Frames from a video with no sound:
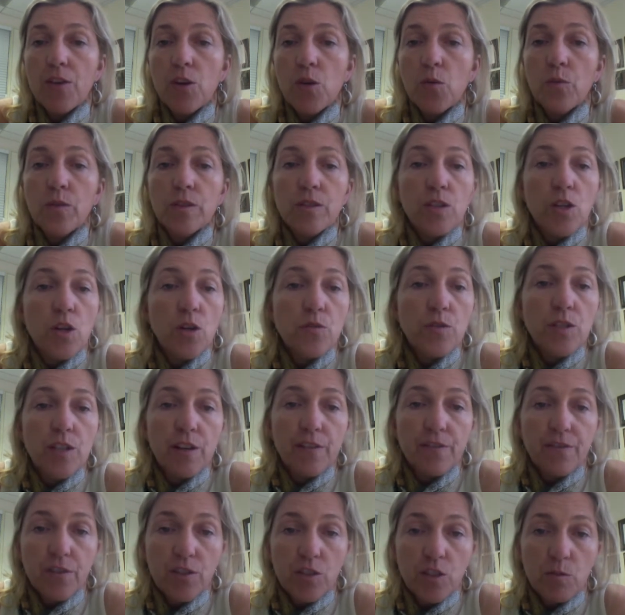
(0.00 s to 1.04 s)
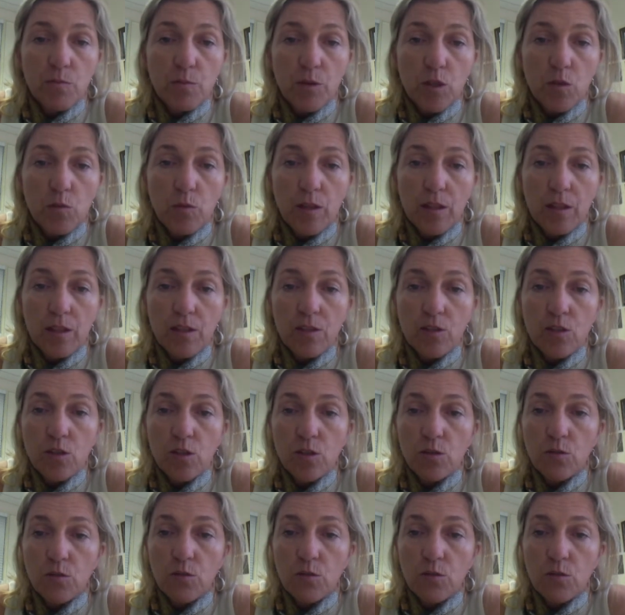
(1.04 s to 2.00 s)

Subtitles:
there was no difference between these two